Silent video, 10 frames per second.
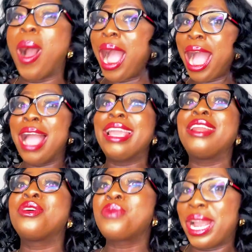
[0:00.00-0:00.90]
are in
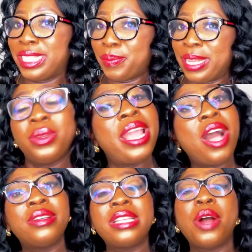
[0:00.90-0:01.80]
the right place. Today,
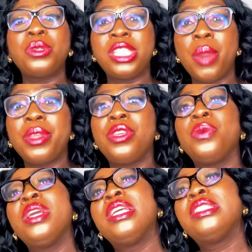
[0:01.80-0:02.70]
I'll, I'll share with you
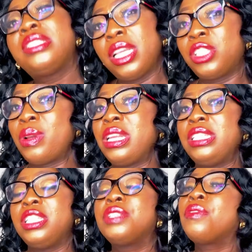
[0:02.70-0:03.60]
six
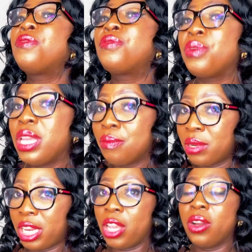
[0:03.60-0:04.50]
strategies for free
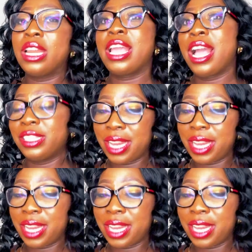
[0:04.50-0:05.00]
money on Cash